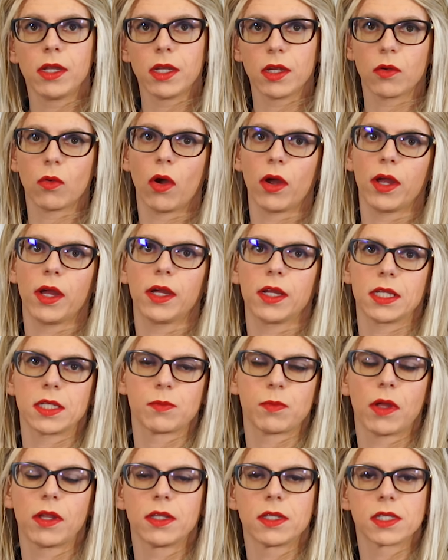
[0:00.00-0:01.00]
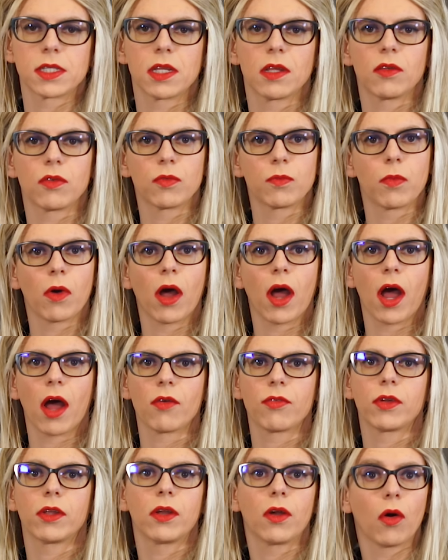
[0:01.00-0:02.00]
it quite expensive, but
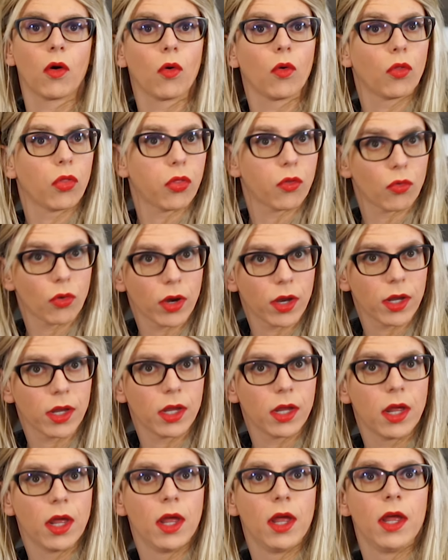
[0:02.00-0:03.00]
having all three